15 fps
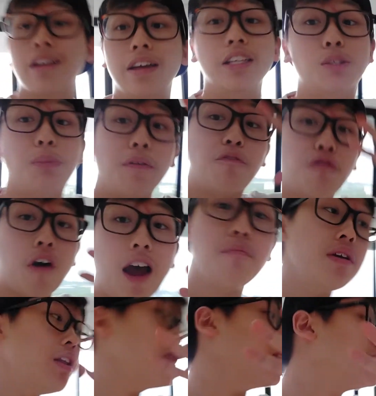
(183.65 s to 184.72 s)
It's been 5
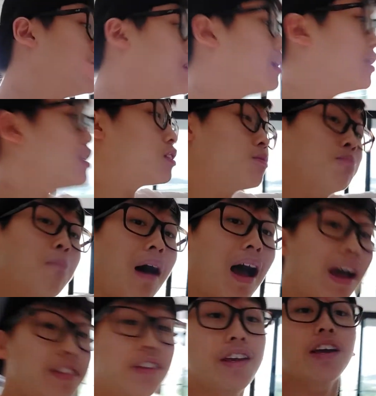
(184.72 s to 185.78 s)
minutes since my
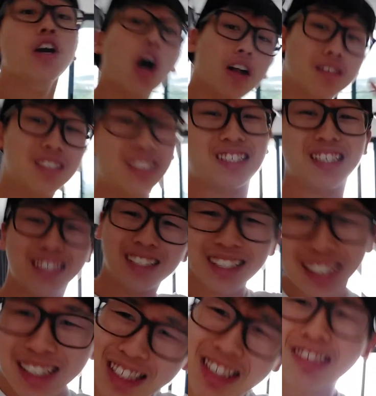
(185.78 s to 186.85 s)
thing got
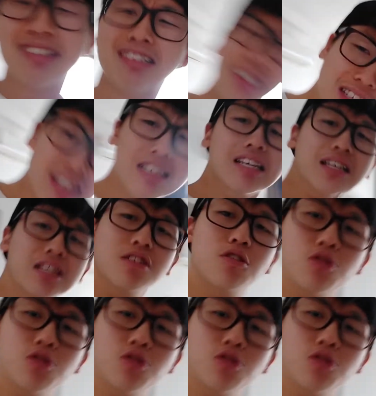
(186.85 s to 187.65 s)
you